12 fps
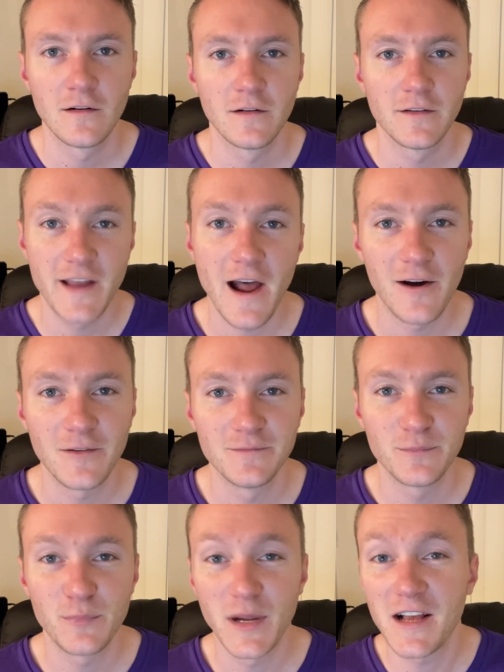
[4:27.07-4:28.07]
Now,
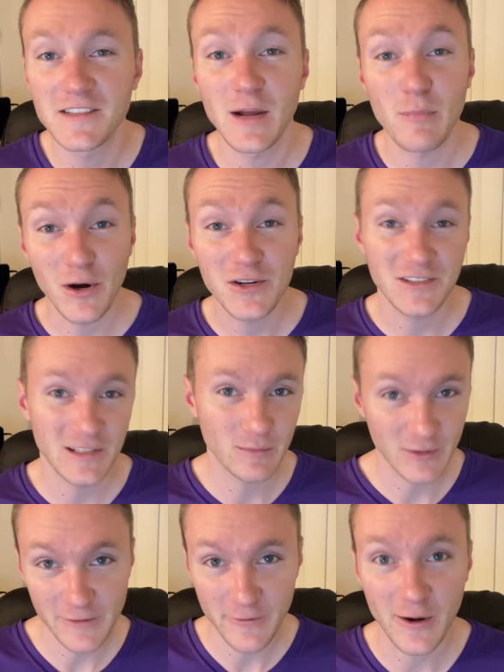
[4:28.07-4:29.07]
because I personally
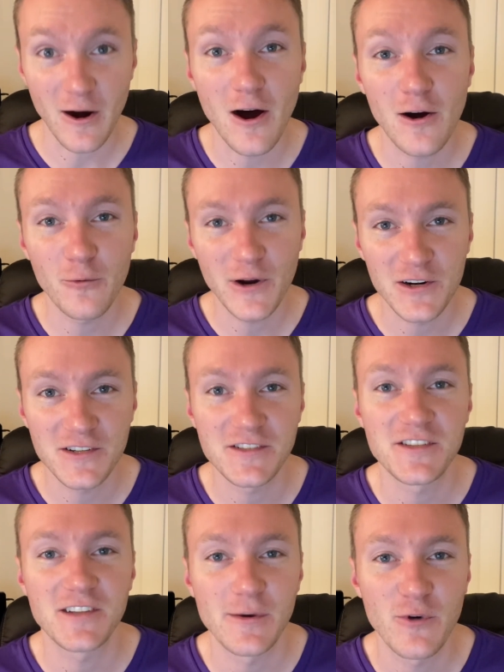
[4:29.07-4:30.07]
believe we are all winners
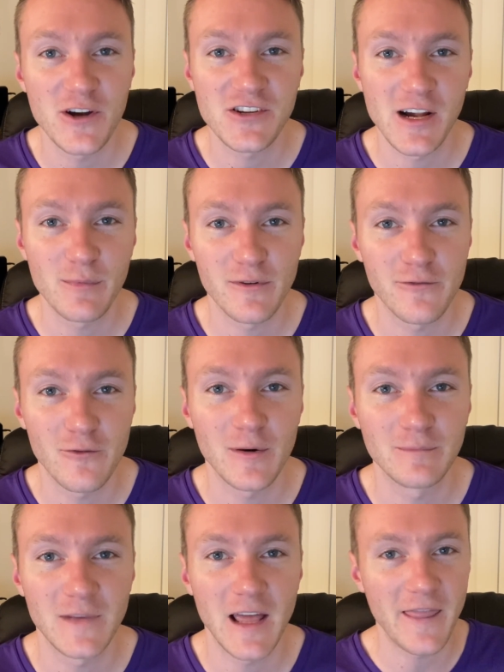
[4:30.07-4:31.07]
in some way, shape, or
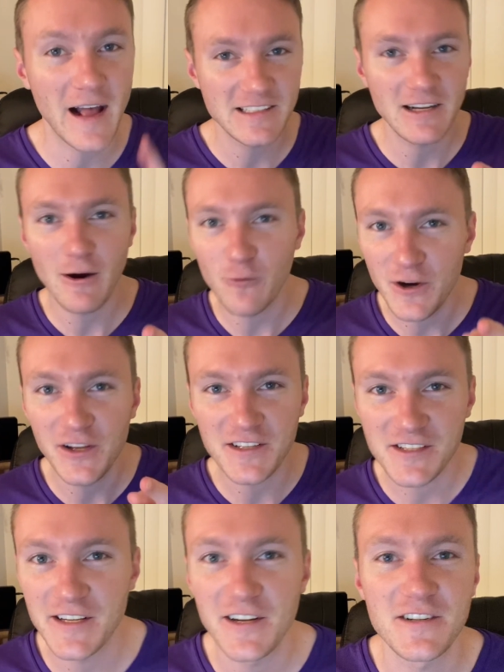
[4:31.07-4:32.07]
form, and that's how I want you to
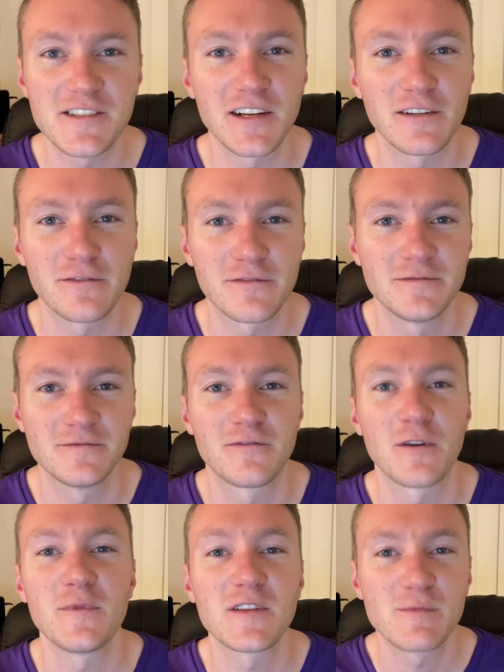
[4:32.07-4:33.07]
see yourself
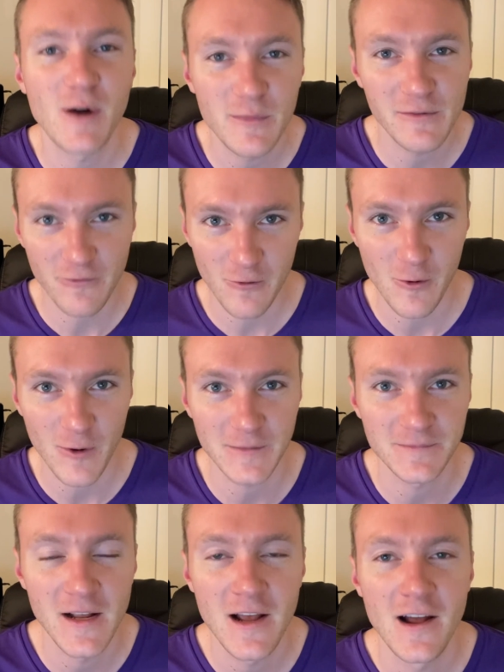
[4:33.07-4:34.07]
from this moment
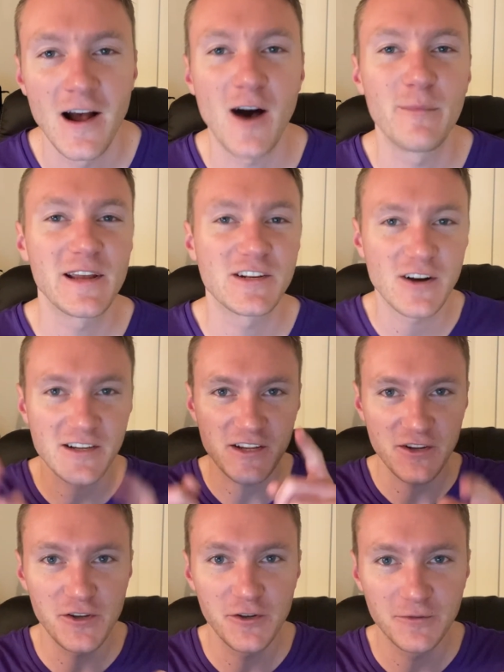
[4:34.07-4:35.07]
forward, I'll be
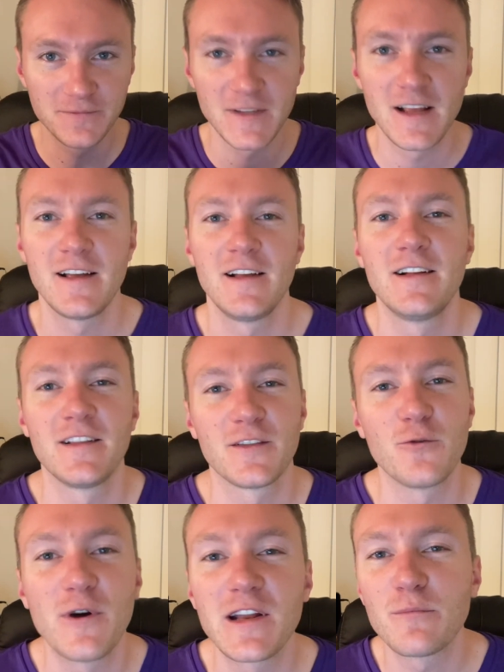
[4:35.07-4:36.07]
addressing you,
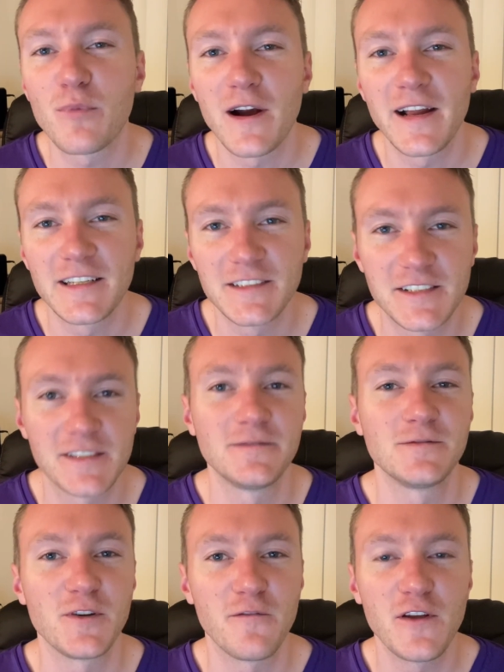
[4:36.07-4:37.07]
the winning brands,
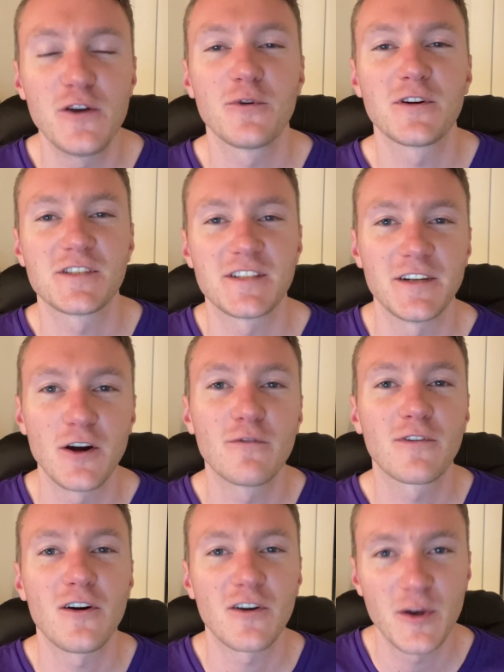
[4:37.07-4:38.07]
viewers, and
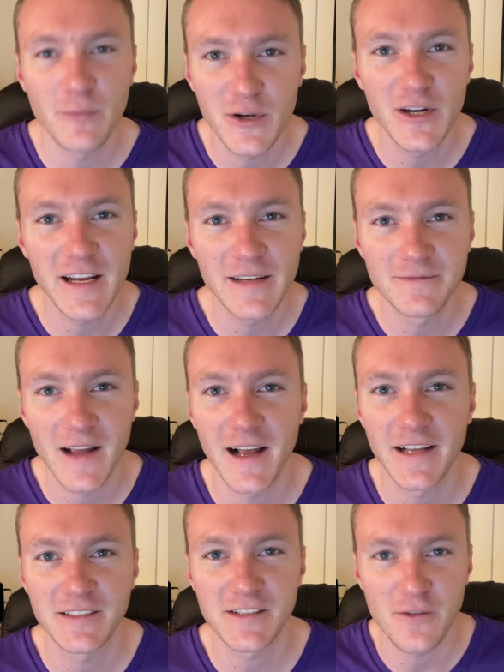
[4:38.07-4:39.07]
overall community
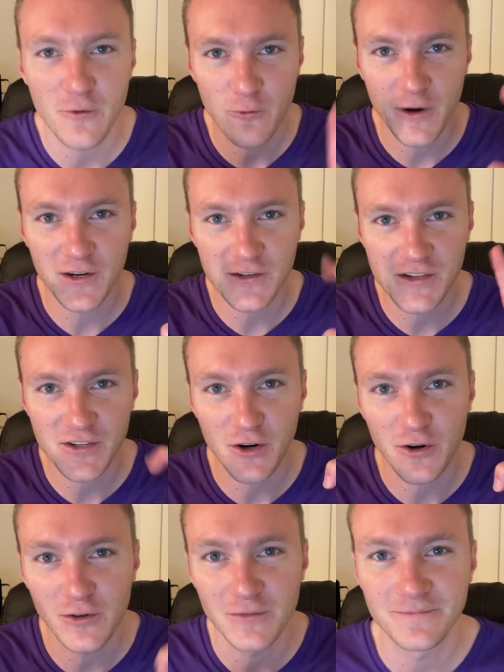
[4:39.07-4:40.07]
as the winner's
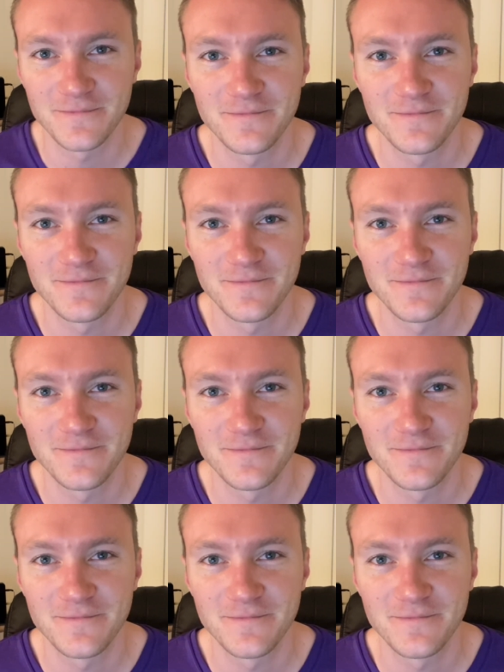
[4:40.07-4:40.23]
circle.